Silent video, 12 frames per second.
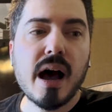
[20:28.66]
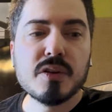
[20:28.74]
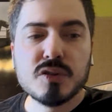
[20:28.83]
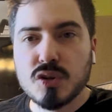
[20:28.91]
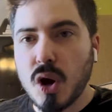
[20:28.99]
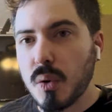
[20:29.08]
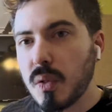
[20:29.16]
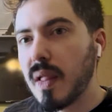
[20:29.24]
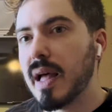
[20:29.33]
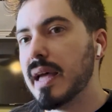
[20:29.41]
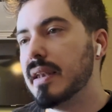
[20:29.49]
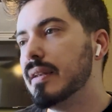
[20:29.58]
Don't
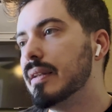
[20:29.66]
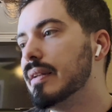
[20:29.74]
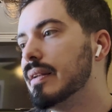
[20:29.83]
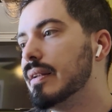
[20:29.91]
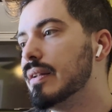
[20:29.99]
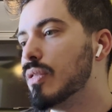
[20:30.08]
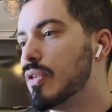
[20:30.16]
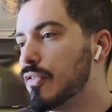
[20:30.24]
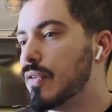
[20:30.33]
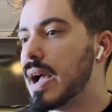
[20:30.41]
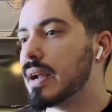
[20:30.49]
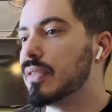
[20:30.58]
let the
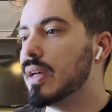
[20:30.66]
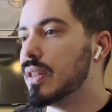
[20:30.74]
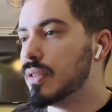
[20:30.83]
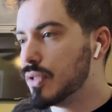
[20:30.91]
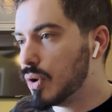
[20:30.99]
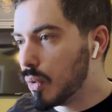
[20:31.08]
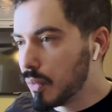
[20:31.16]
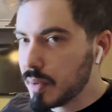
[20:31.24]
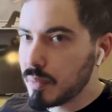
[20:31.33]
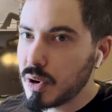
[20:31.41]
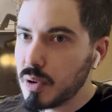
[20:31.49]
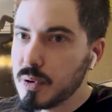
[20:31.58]
fact that the only
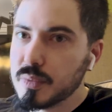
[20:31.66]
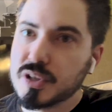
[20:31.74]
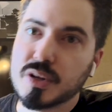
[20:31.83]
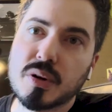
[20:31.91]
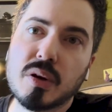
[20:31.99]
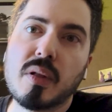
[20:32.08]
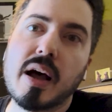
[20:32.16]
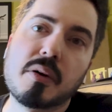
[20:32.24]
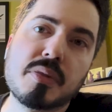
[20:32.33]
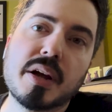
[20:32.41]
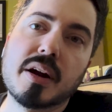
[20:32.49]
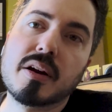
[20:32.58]
promo material out
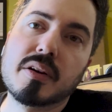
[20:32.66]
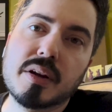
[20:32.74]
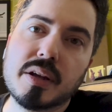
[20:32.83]
there